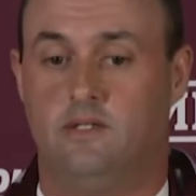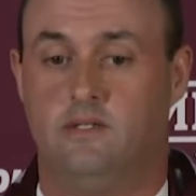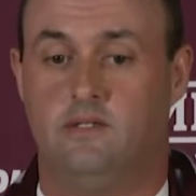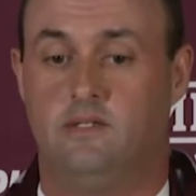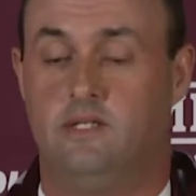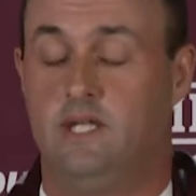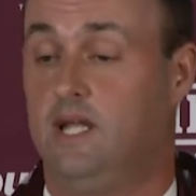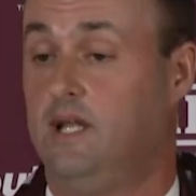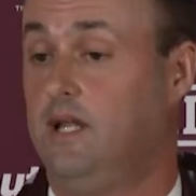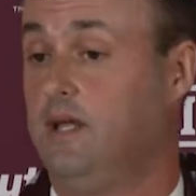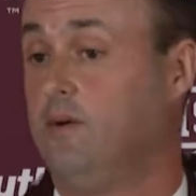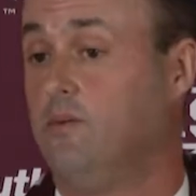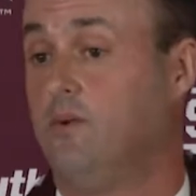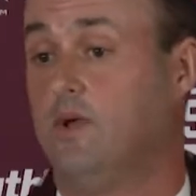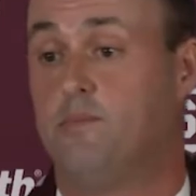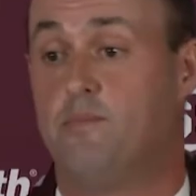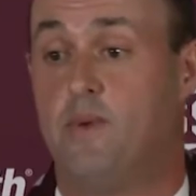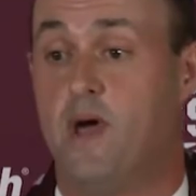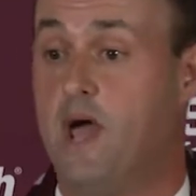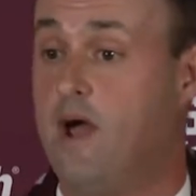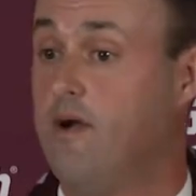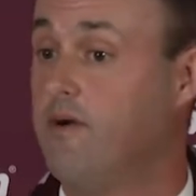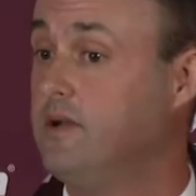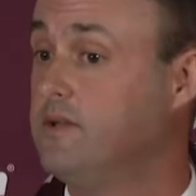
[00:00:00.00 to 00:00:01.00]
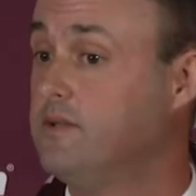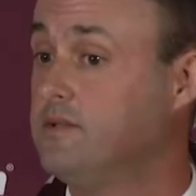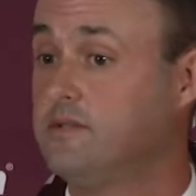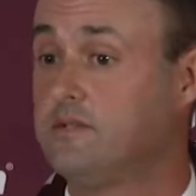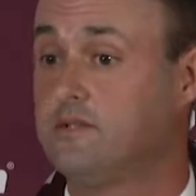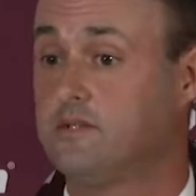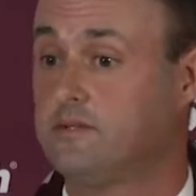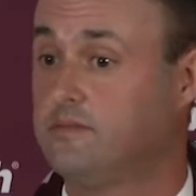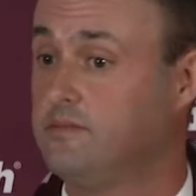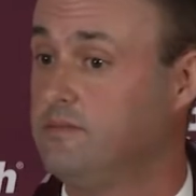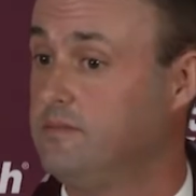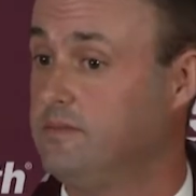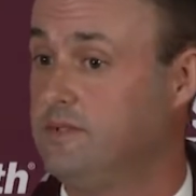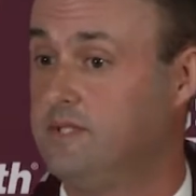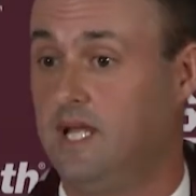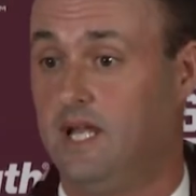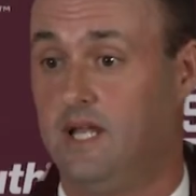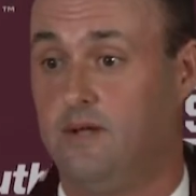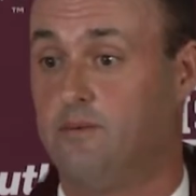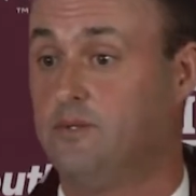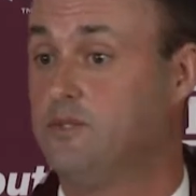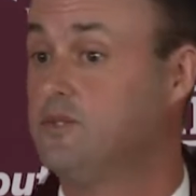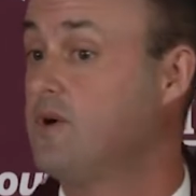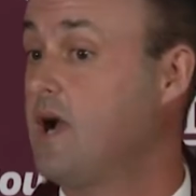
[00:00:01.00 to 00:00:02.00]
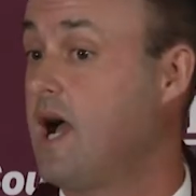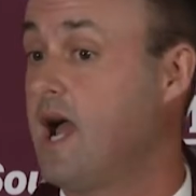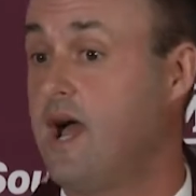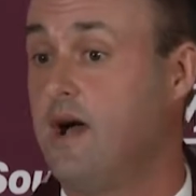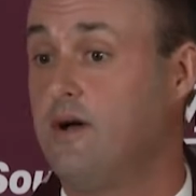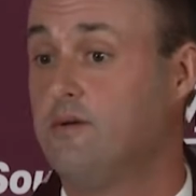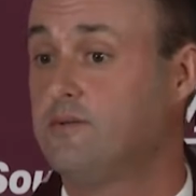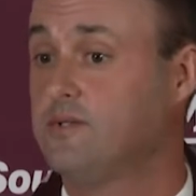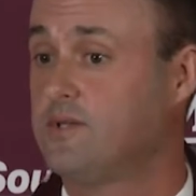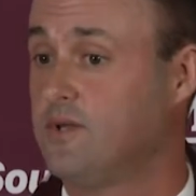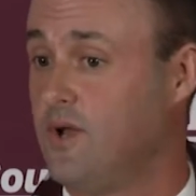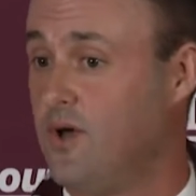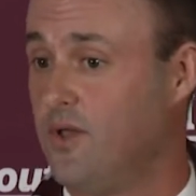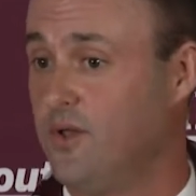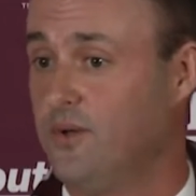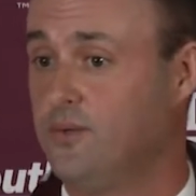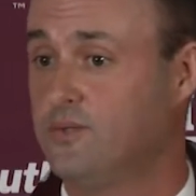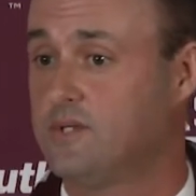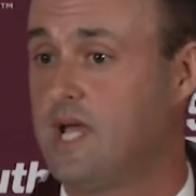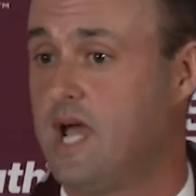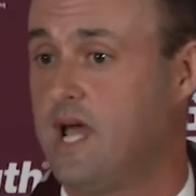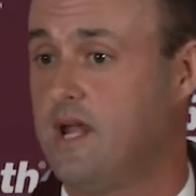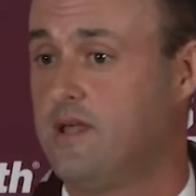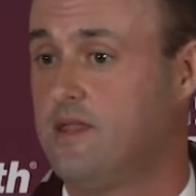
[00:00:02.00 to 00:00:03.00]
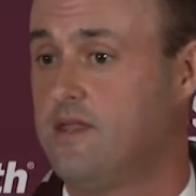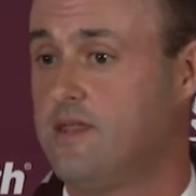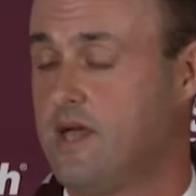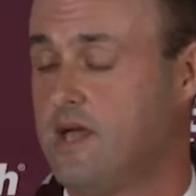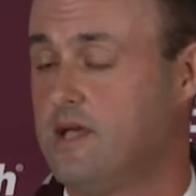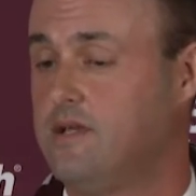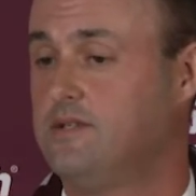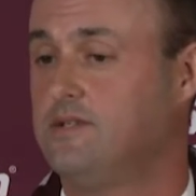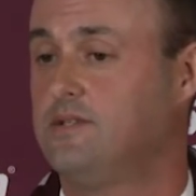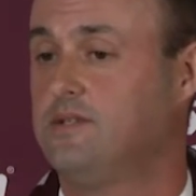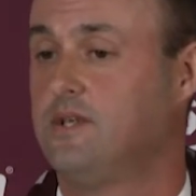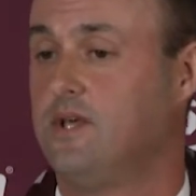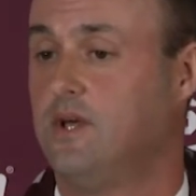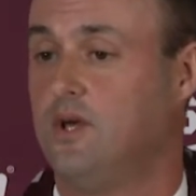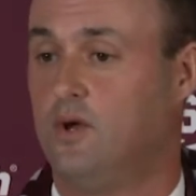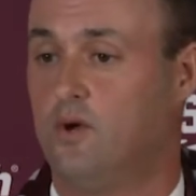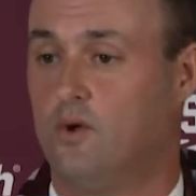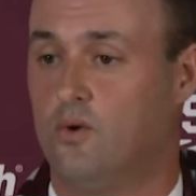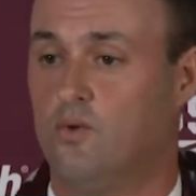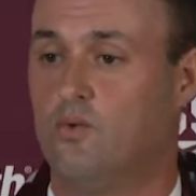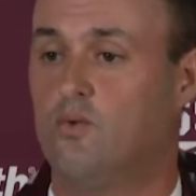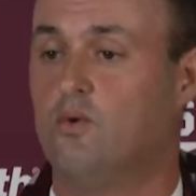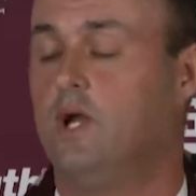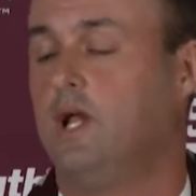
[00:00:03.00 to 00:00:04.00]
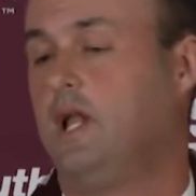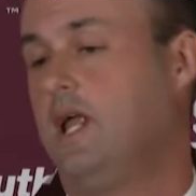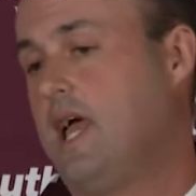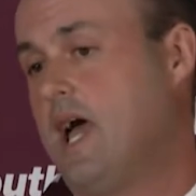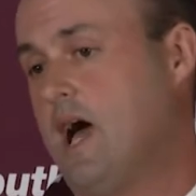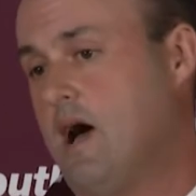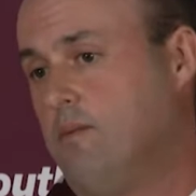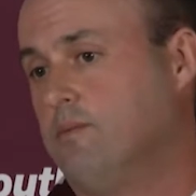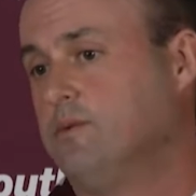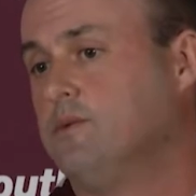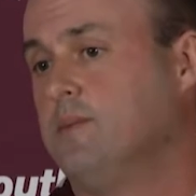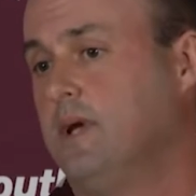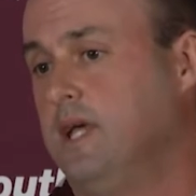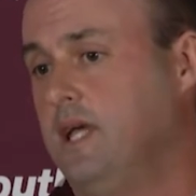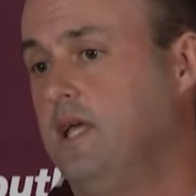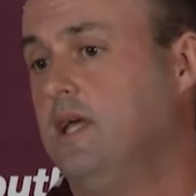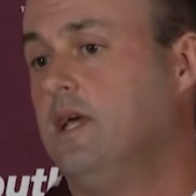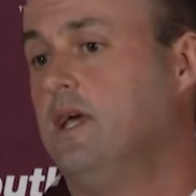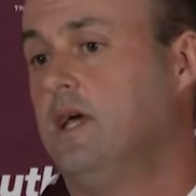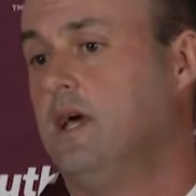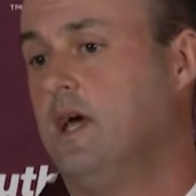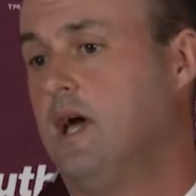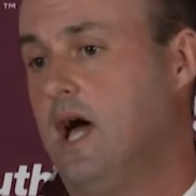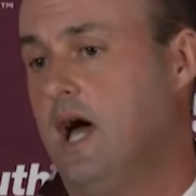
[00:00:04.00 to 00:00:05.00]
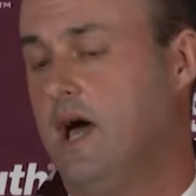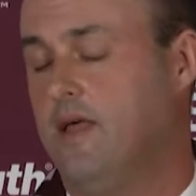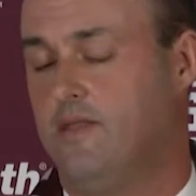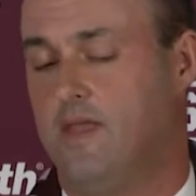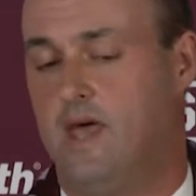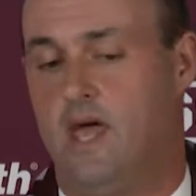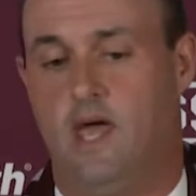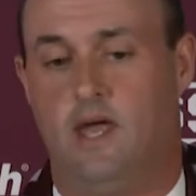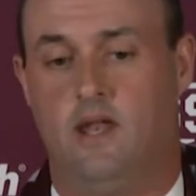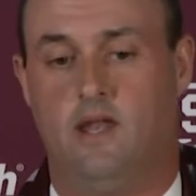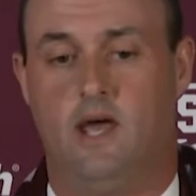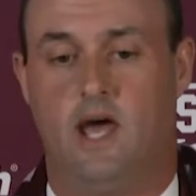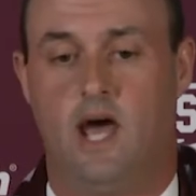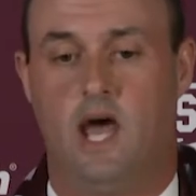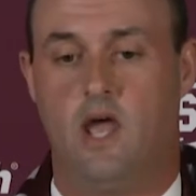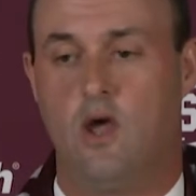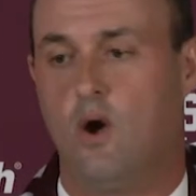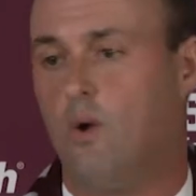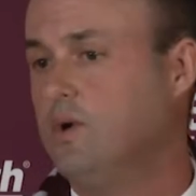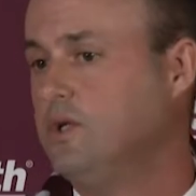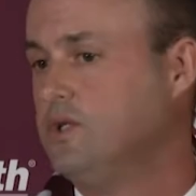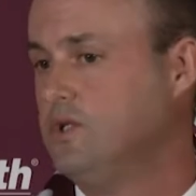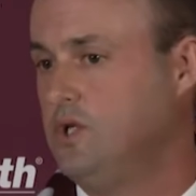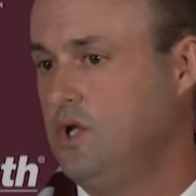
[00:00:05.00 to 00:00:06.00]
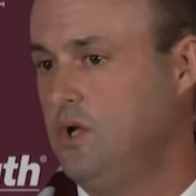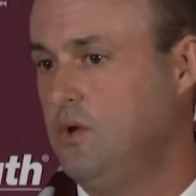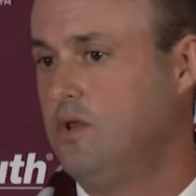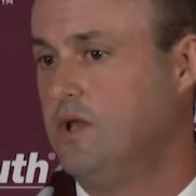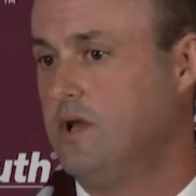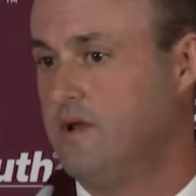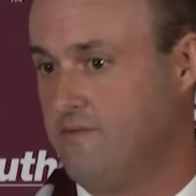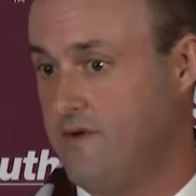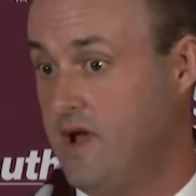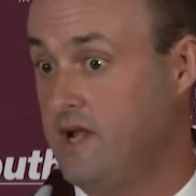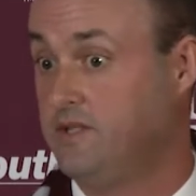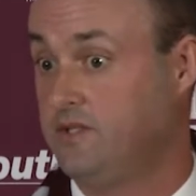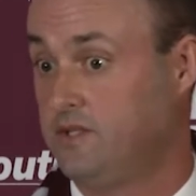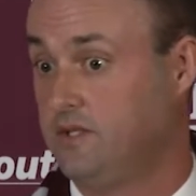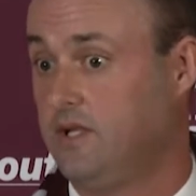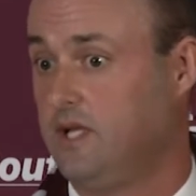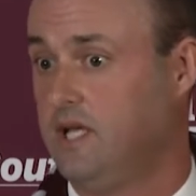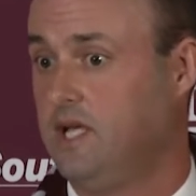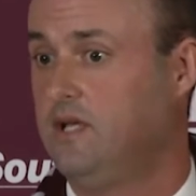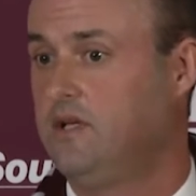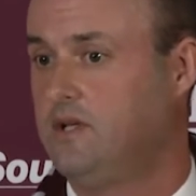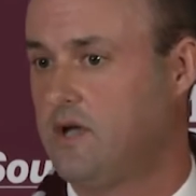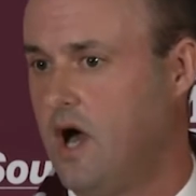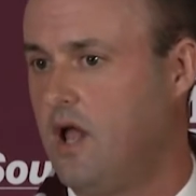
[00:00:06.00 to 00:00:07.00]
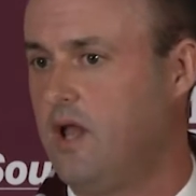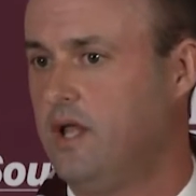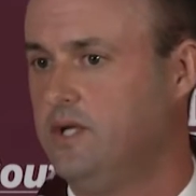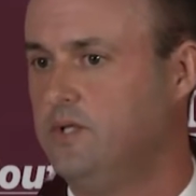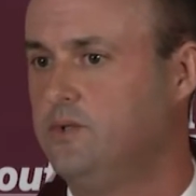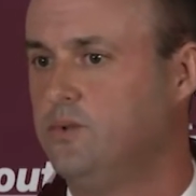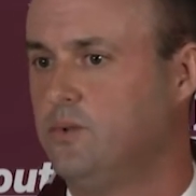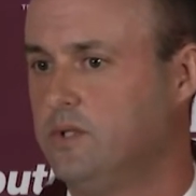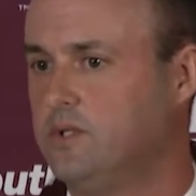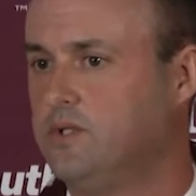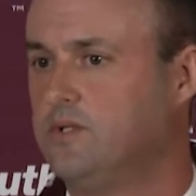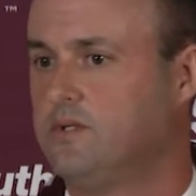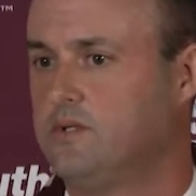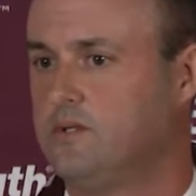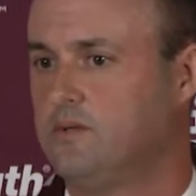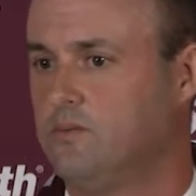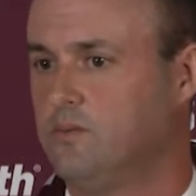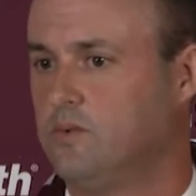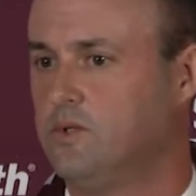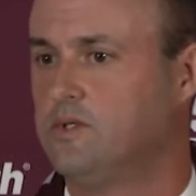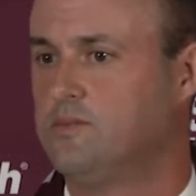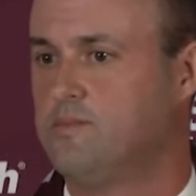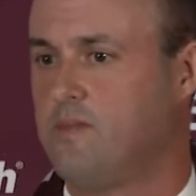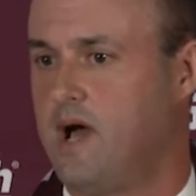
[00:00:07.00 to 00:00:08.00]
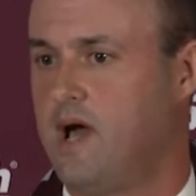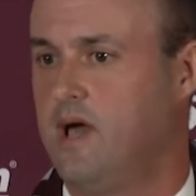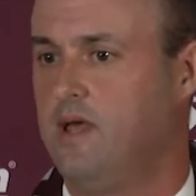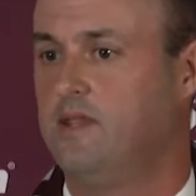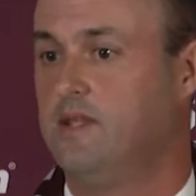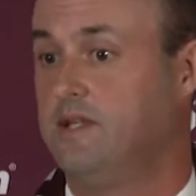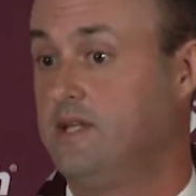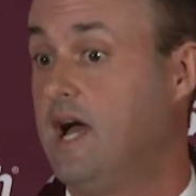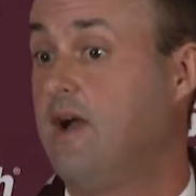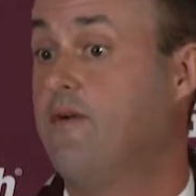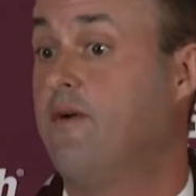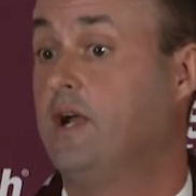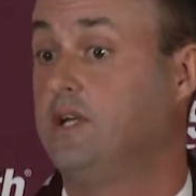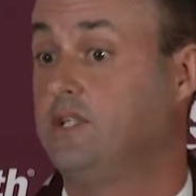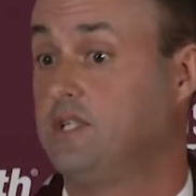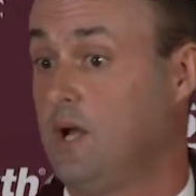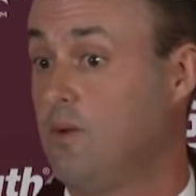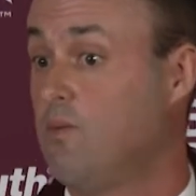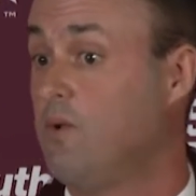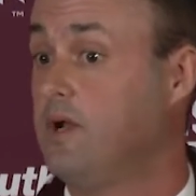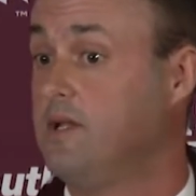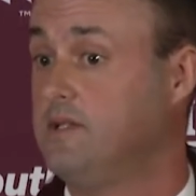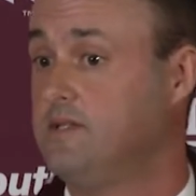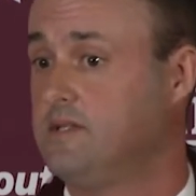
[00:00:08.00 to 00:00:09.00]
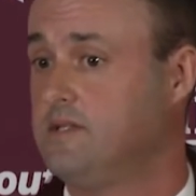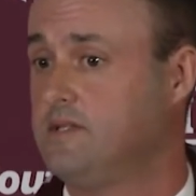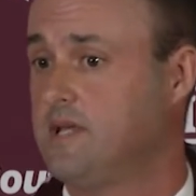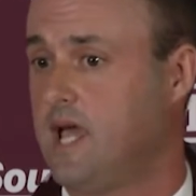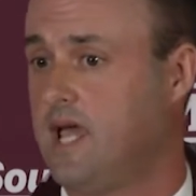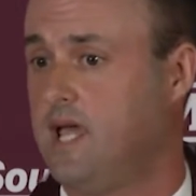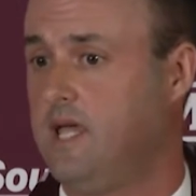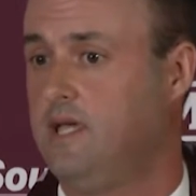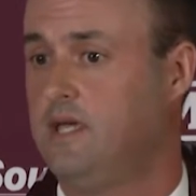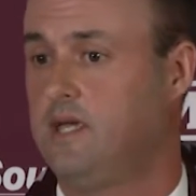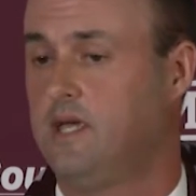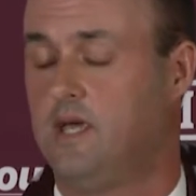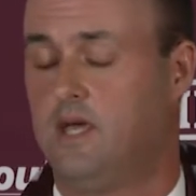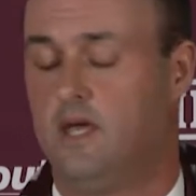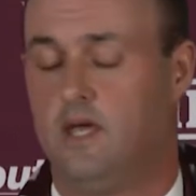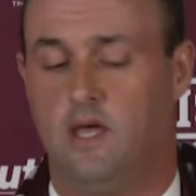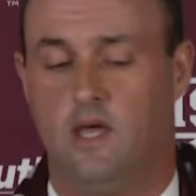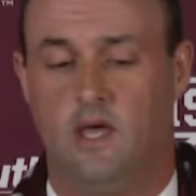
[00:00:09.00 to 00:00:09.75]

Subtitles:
dealing with parents, dealing with tryouts and all those kind of things really helped me. And then I always knew that eventually college was the direction I wanted to take.